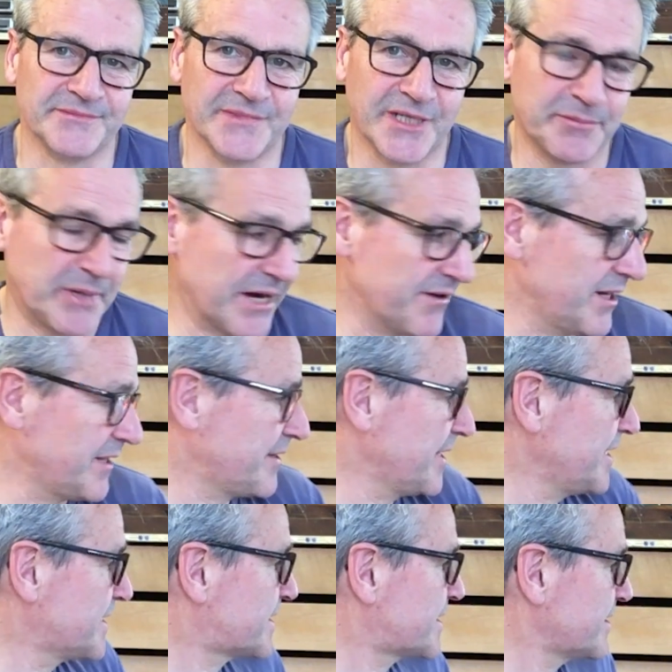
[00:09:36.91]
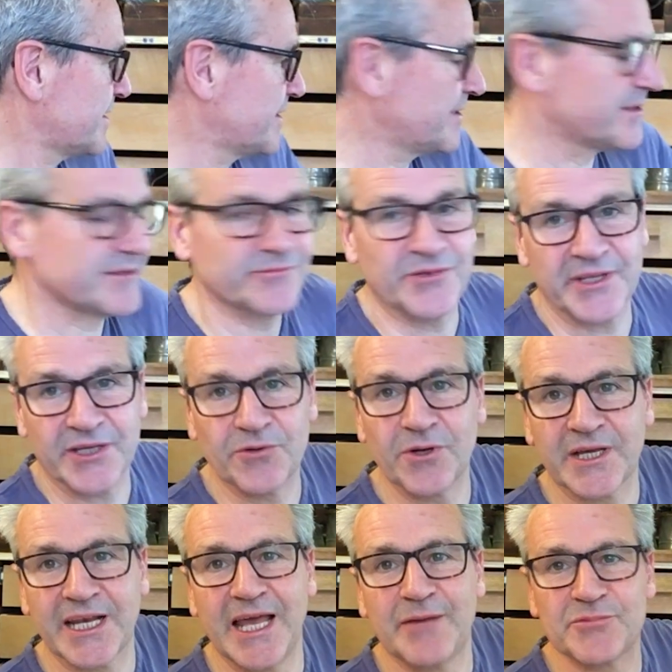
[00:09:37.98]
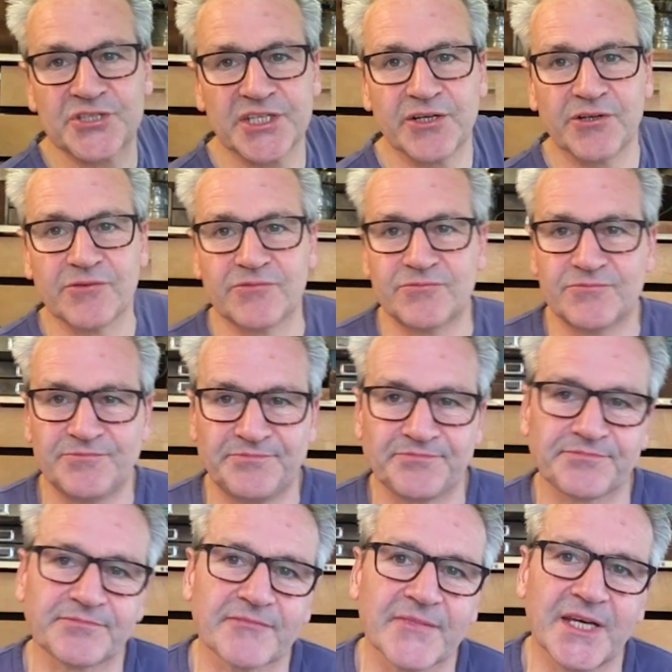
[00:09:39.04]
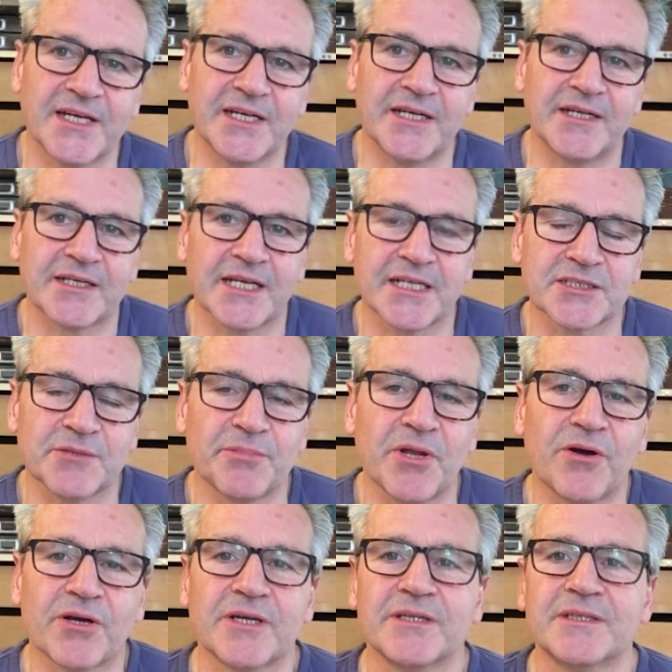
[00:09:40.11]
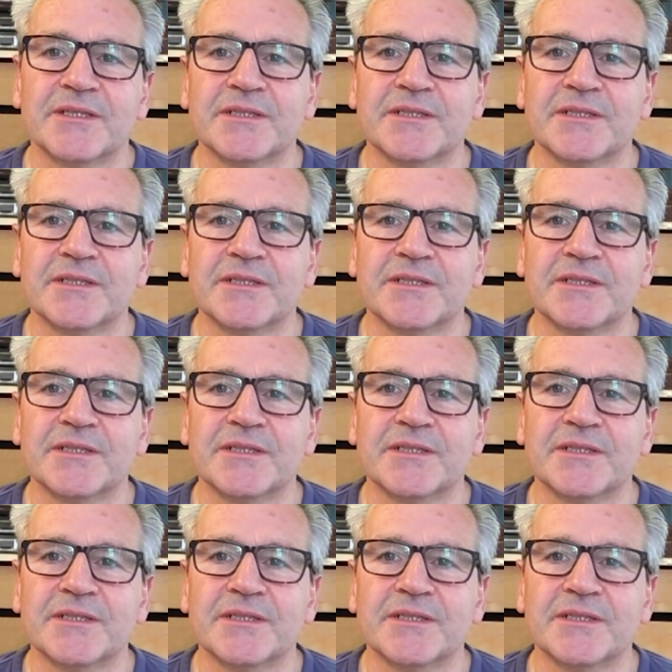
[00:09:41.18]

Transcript: apparently these, what they call a clamshell cutter block,